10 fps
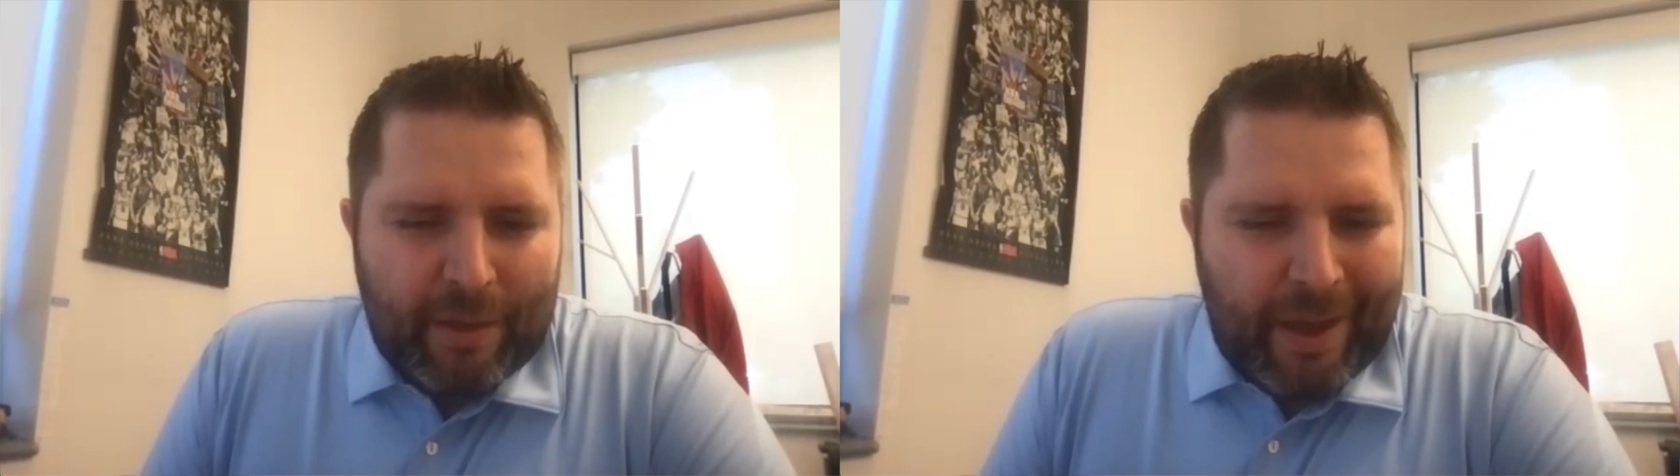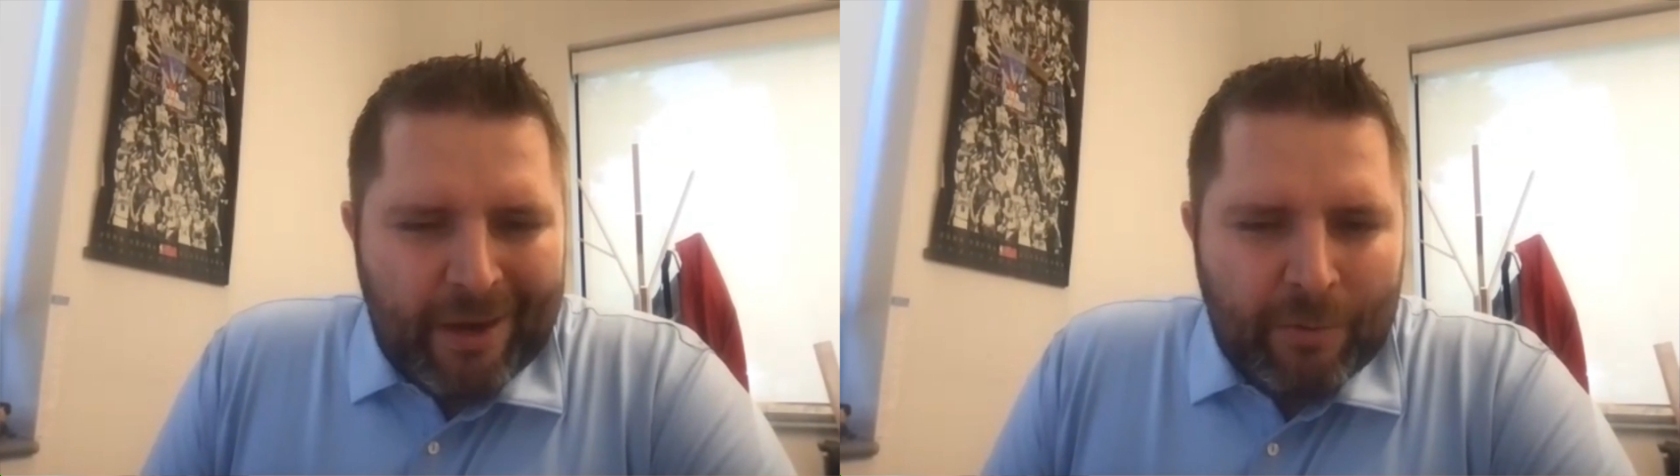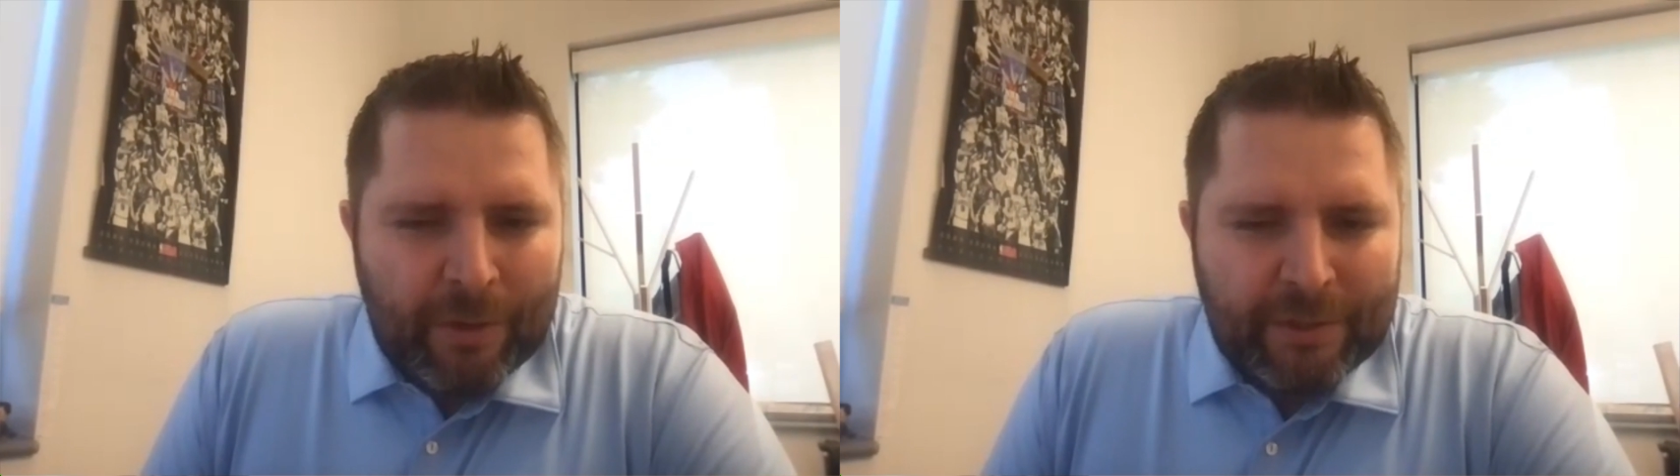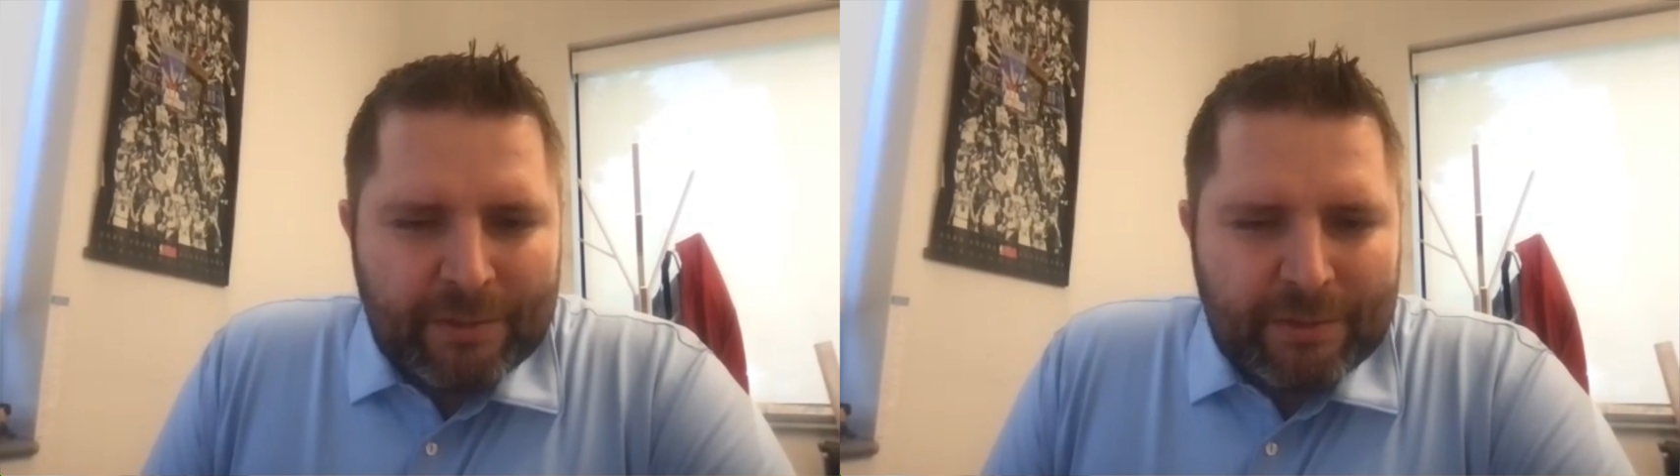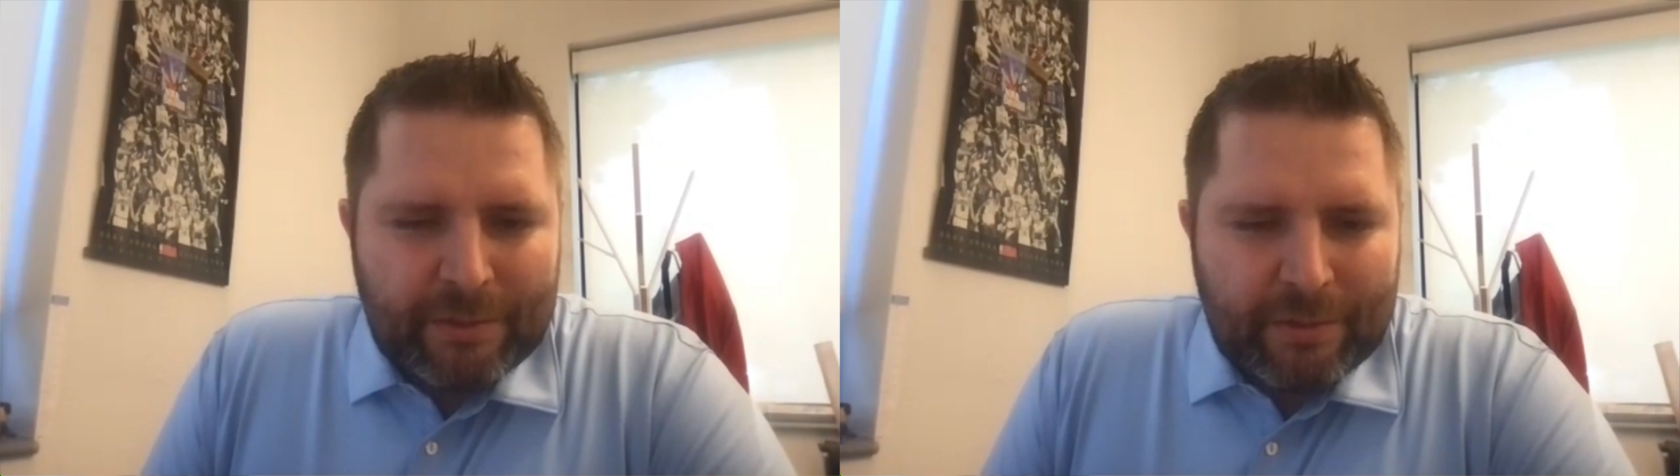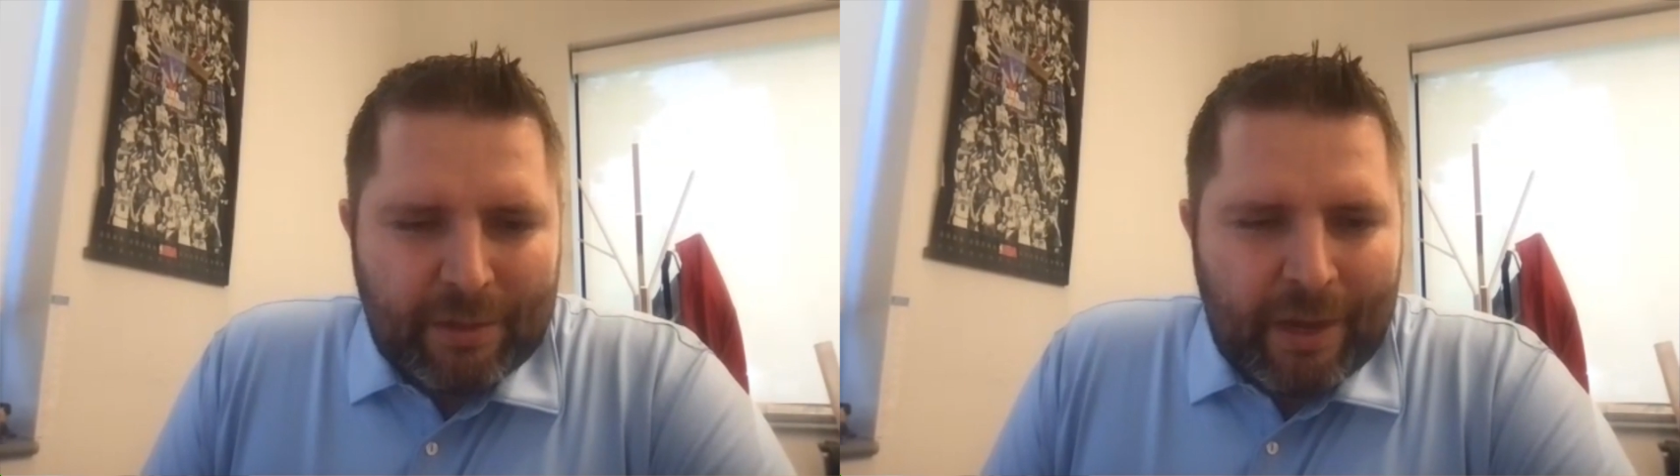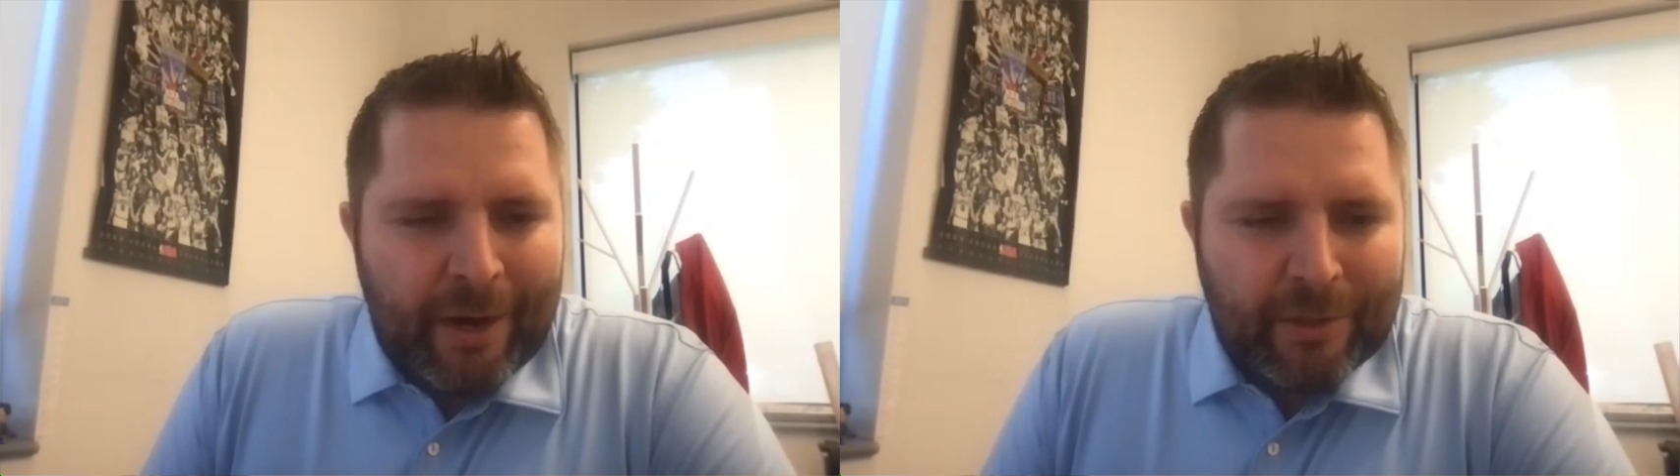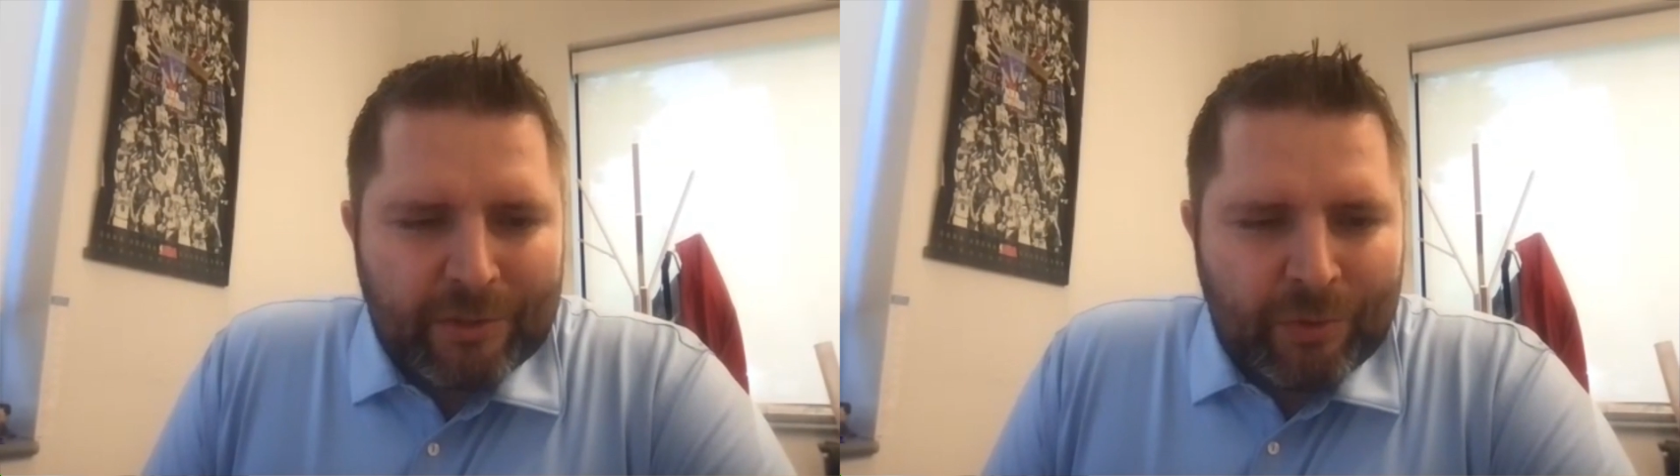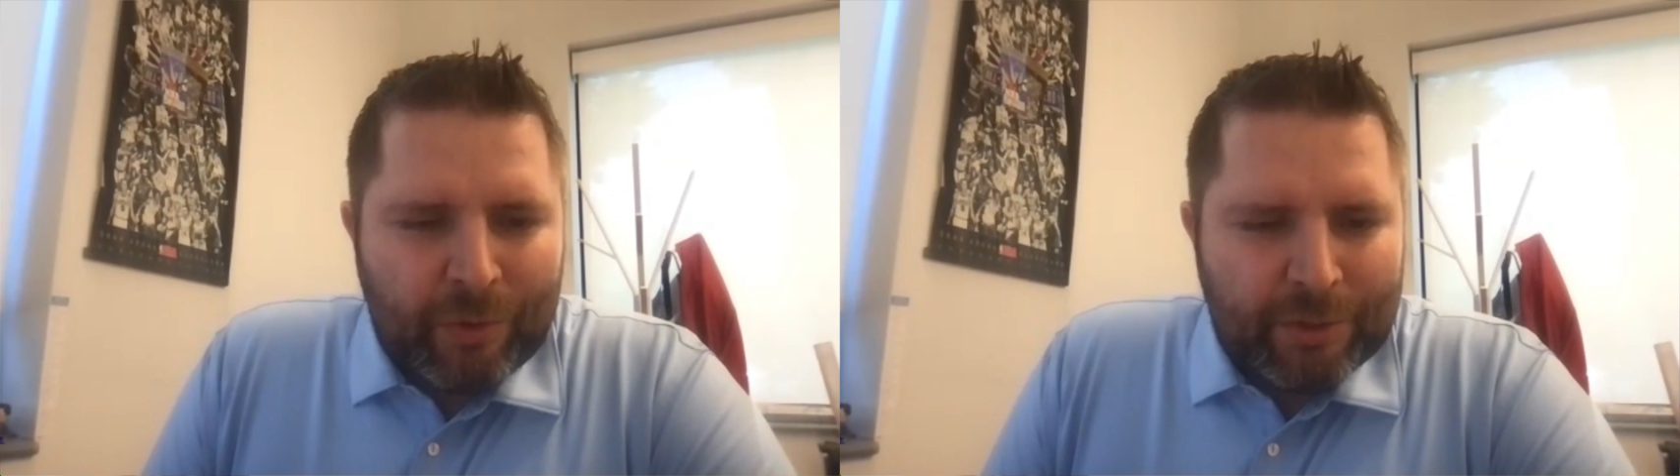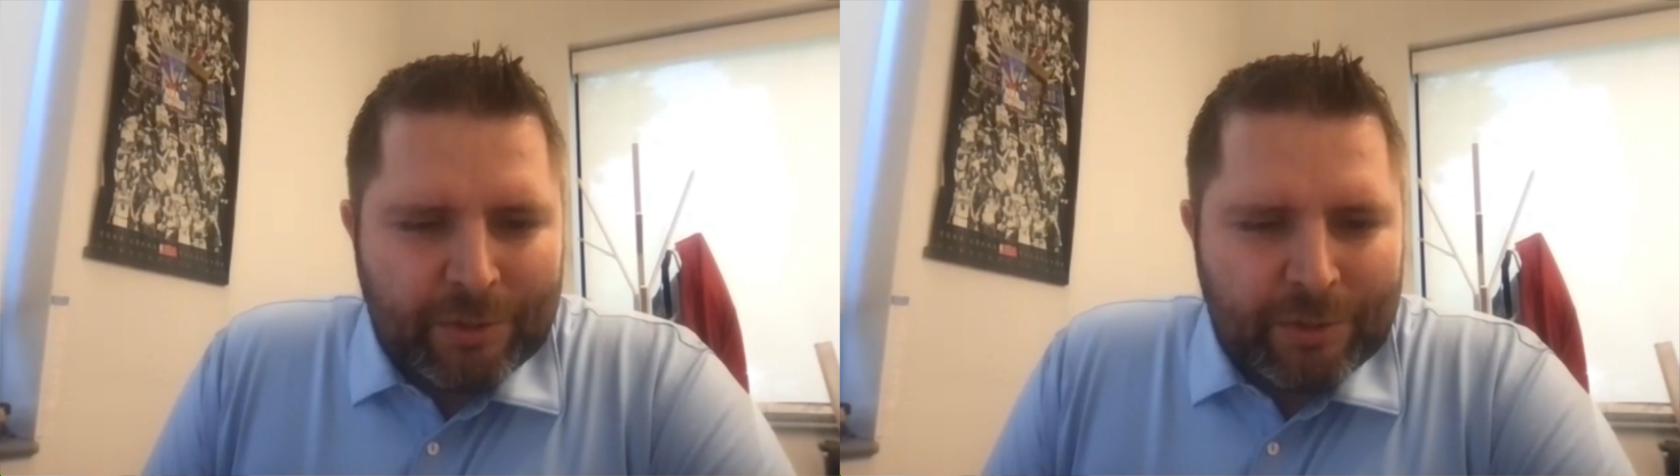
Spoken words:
higher scores